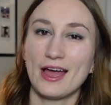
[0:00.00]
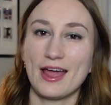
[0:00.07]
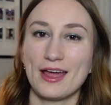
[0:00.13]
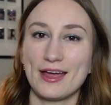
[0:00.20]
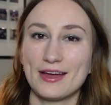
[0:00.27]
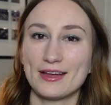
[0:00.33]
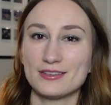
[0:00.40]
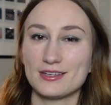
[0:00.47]

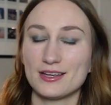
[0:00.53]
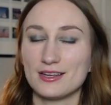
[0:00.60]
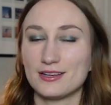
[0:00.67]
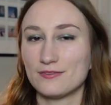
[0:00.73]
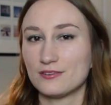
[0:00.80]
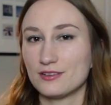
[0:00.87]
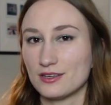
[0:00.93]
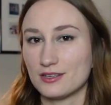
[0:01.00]
And
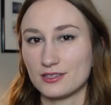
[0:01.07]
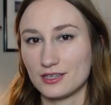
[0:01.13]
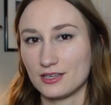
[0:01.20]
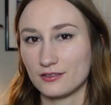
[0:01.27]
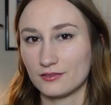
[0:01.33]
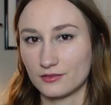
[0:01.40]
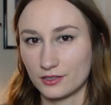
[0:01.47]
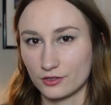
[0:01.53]
in D and
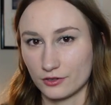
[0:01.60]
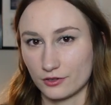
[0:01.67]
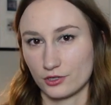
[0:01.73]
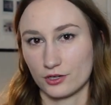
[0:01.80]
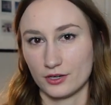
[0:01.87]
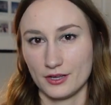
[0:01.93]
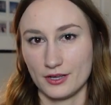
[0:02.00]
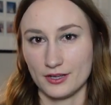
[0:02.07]
D
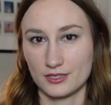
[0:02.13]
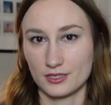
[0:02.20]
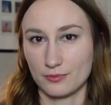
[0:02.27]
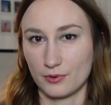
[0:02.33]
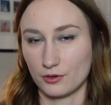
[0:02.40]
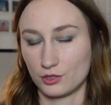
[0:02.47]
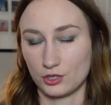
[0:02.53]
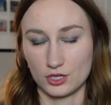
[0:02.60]
literature, he's
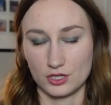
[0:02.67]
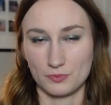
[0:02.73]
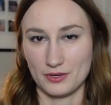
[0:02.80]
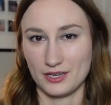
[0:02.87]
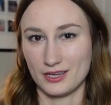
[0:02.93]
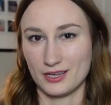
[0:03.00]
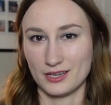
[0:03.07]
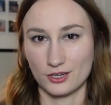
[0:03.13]
supposed to just
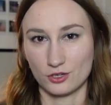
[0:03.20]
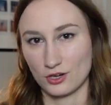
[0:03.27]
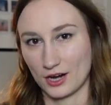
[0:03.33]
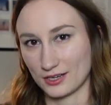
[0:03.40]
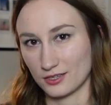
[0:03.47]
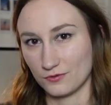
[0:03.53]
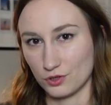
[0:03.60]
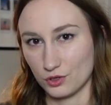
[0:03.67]
be an
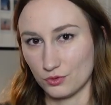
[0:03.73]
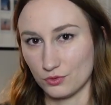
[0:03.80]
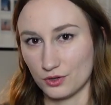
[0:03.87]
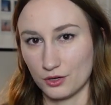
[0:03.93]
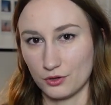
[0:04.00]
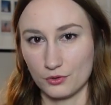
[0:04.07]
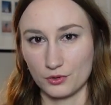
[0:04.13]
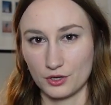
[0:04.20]
attractive
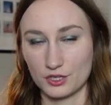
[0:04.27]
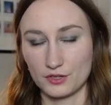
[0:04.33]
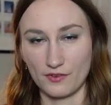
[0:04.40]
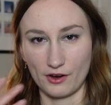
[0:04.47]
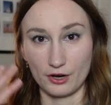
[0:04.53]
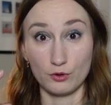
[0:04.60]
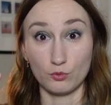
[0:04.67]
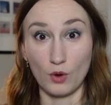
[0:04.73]
dude who looks
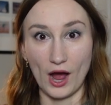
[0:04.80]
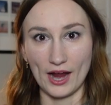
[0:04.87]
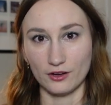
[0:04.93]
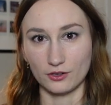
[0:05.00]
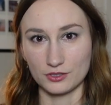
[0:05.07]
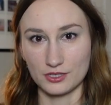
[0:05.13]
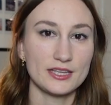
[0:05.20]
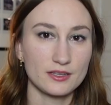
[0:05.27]
very
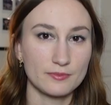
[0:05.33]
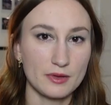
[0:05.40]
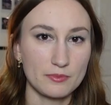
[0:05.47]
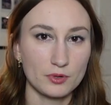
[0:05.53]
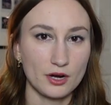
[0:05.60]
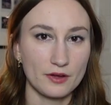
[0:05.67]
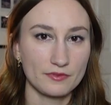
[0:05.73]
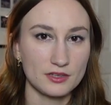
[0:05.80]
wild. He's a
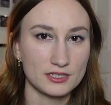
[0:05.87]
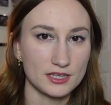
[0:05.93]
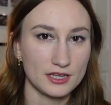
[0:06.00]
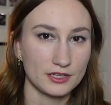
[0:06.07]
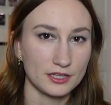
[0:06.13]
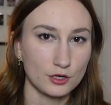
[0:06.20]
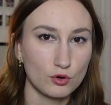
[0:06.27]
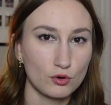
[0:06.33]
member of the
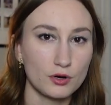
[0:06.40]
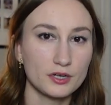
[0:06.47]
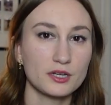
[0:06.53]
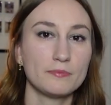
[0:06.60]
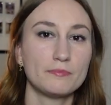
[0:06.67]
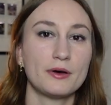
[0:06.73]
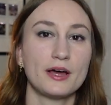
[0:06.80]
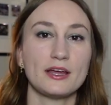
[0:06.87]
Seelie court,
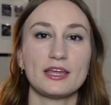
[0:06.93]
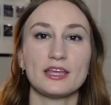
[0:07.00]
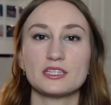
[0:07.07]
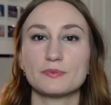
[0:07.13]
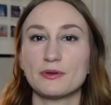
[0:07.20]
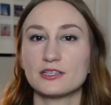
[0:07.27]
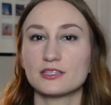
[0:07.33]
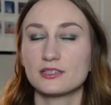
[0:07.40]
but he
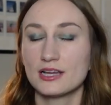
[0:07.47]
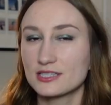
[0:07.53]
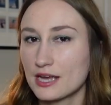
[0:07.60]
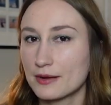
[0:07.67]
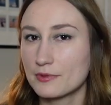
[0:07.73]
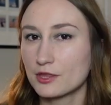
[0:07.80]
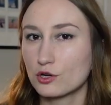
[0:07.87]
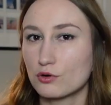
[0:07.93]
spends less
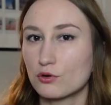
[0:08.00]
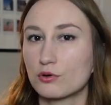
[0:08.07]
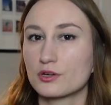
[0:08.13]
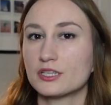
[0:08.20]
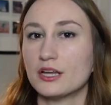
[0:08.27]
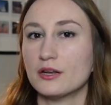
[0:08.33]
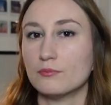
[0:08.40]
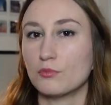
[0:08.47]
time in the
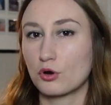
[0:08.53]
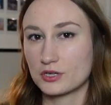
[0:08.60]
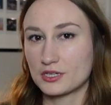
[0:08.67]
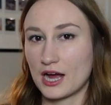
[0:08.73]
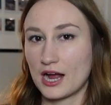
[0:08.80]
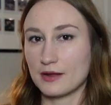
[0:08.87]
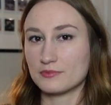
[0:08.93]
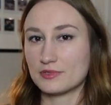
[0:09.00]
courts and more
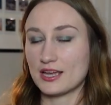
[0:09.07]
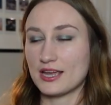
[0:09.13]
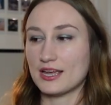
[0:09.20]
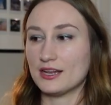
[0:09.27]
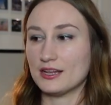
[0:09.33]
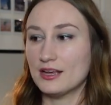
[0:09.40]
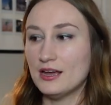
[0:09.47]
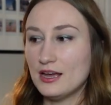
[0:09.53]
times
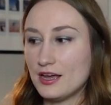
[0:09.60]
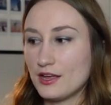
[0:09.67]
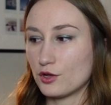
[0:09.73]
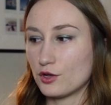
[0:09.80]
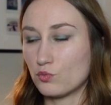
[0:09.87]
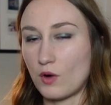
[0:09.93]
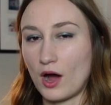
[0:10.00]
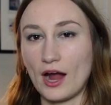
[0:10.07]
in
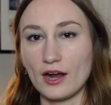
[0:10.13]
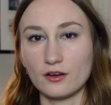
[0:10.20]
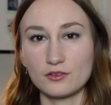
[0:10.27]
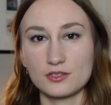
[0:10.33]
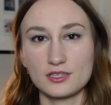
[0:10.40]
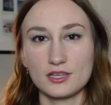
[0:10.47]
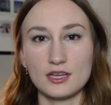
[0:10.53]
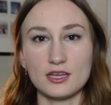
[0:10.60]
the
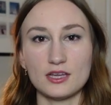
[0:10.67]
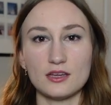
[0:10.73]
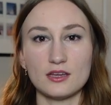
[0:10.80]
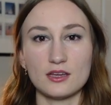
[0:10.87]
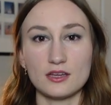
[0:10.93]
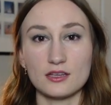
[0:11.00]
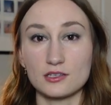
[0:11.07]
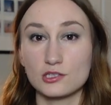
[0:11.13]
wilds.
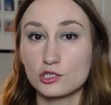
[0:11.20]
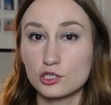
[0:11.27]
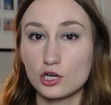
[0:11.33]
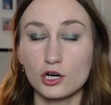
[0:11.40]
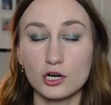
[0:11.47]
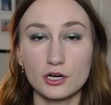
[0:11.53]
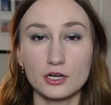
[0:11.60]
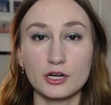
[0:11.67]
He is
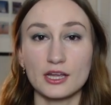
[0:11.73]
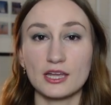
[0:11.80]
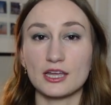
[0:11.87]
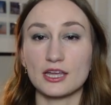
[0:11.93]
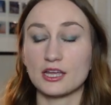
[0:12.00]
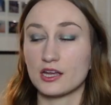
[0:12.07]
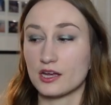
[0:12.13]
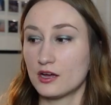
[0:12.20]
stern,
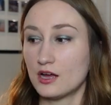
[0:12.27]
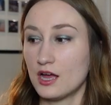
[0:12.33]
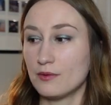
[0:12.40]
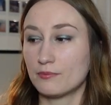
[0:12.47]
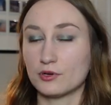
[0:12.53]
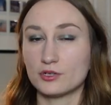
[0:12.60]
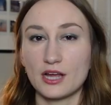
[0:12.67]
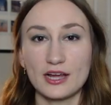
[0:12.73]
he
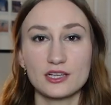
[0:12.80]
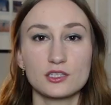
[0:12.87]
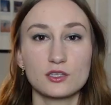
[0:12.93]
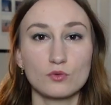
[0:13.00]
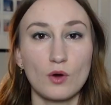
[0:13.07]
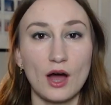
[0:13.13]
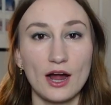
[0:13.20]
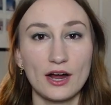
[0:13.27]
protects
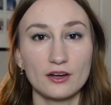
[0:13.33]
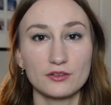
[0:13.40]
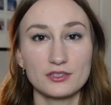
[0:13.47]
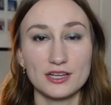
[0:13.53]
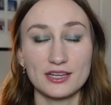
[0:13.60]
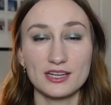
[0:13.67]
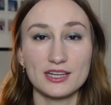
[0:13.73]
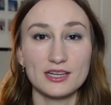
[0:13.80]
the
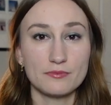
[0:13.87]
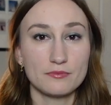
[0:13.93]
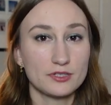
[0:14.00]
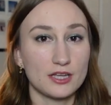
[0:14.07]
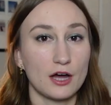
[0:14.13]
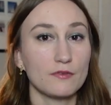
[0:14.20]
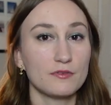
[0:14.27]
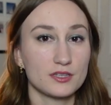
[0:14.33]
wilds, and he
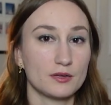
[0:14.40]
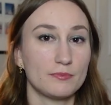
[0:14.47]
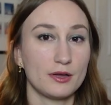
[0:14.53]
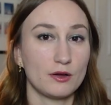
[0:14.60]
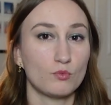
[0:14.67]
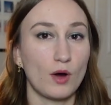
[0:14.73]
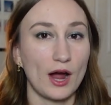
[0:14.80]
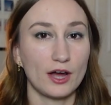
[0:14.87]
himself is a
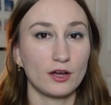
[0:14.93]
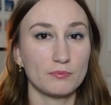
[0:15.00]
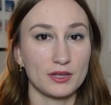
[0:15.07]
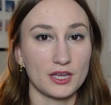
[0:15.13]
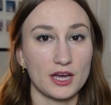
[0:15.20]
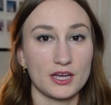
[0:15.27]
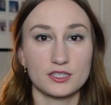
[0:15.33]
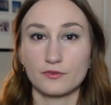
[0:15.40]
bit wild
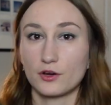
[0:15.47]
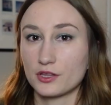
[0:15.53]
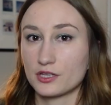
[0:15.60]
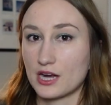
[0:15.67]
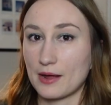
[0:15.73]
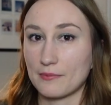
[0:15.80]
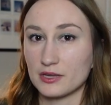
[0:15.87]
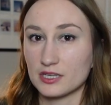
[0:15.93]
because of all the
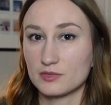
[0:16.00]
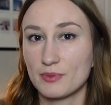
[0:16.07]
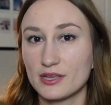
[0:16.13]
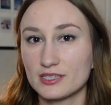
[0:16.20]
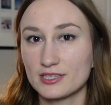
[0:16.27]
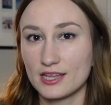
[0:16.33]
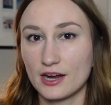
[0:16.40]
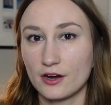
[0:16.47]
time he
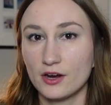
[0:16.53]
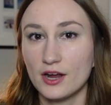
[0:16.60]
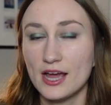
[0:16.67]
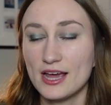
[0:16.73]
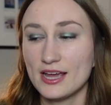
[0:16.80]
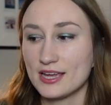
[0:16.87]
spends there.